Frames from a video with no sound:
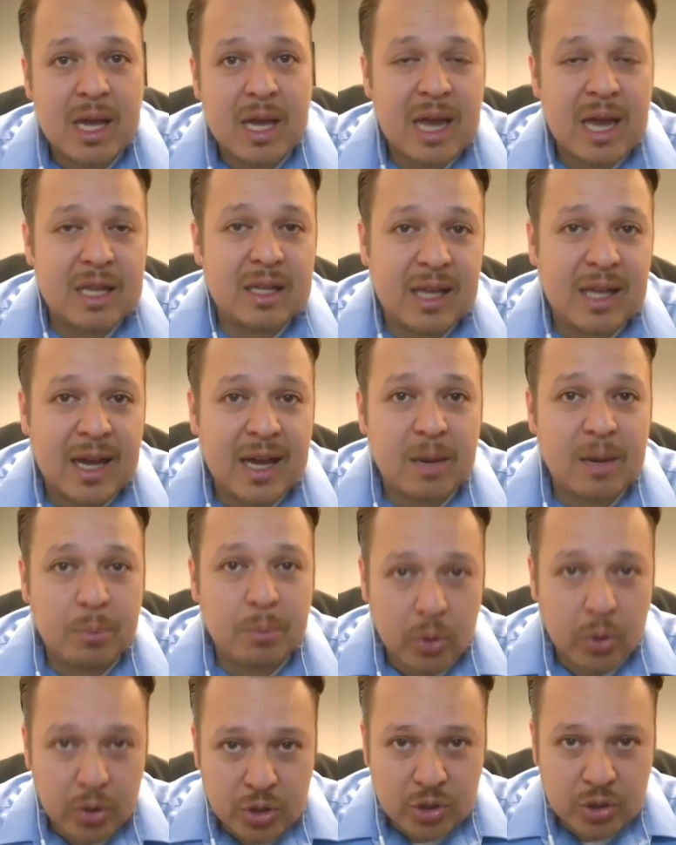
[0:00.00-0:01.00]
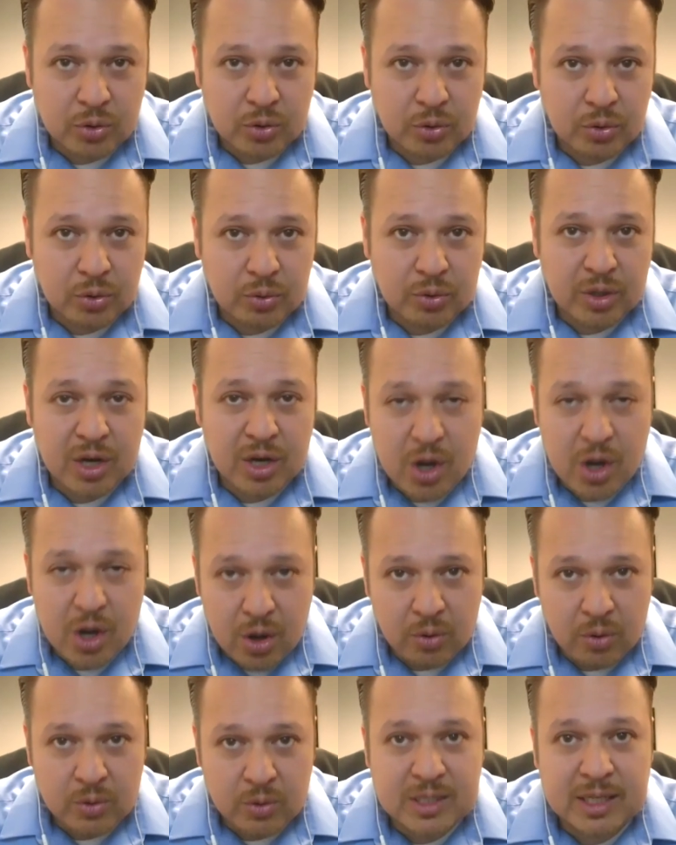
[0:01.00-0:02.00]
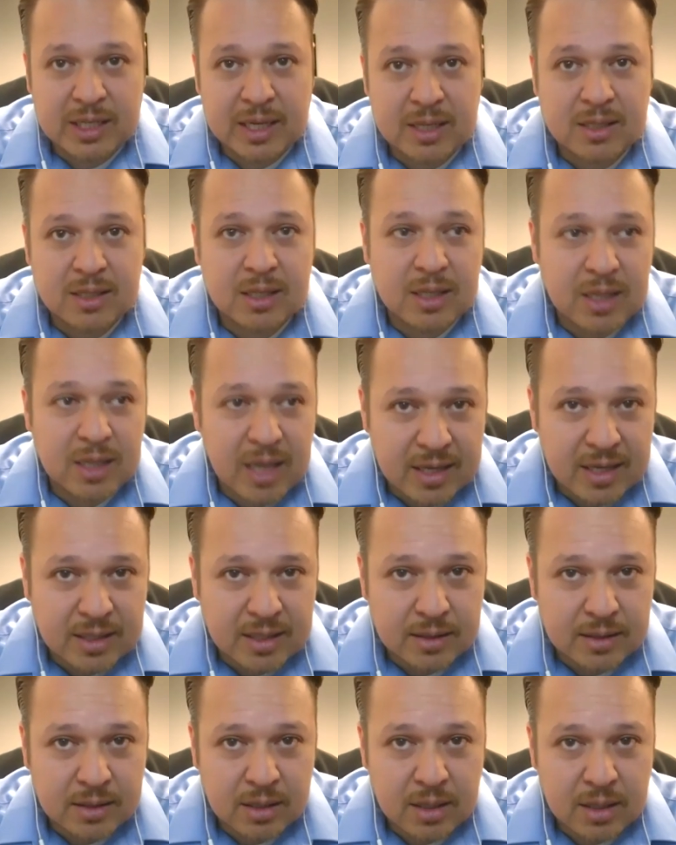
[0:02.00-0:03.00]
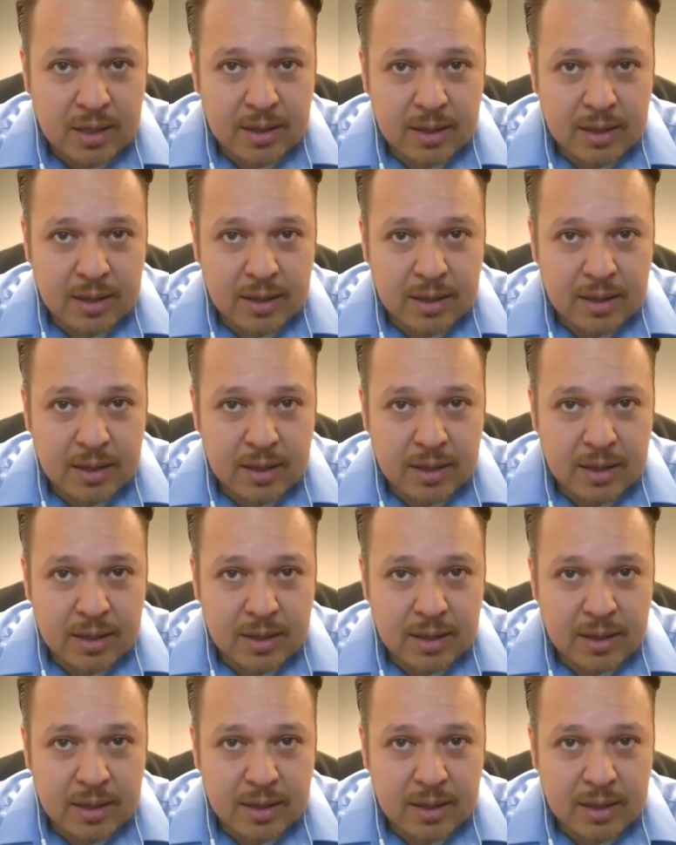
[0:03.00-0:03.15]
and that they got to push through the no's to get to the yeses.